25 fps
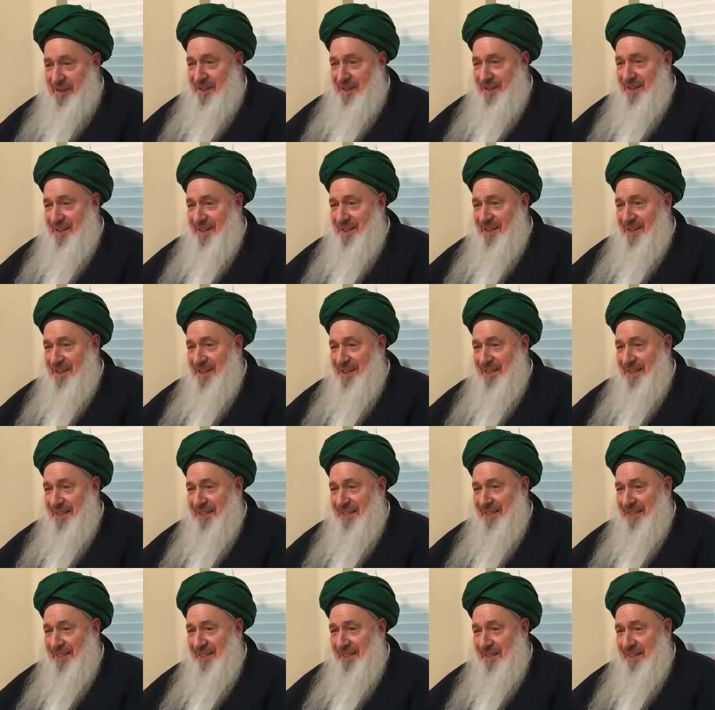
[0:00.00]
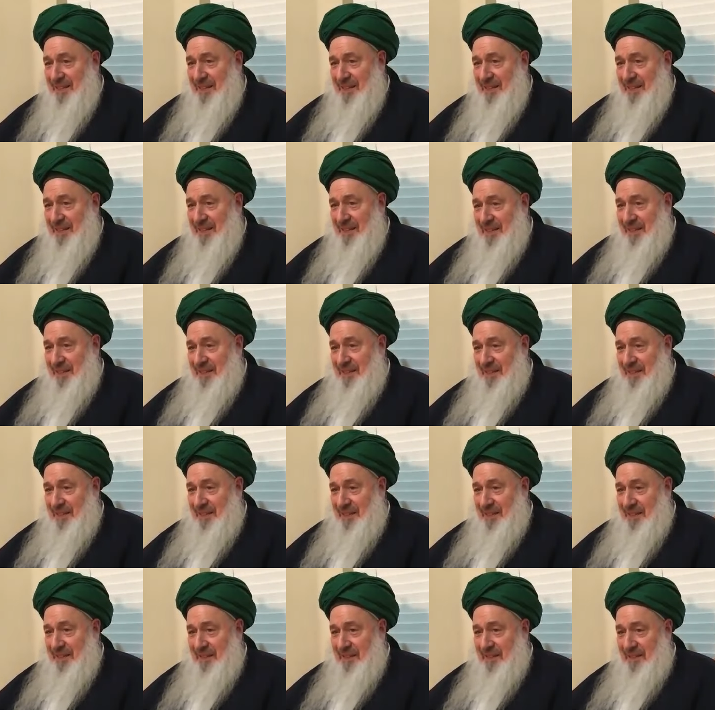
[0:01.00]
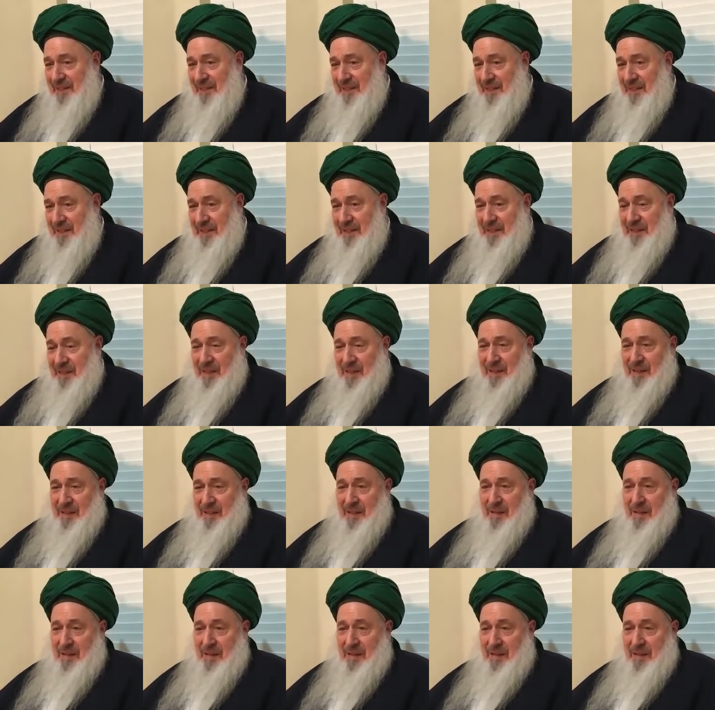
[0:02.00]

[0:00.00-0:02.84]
Nobody speaks.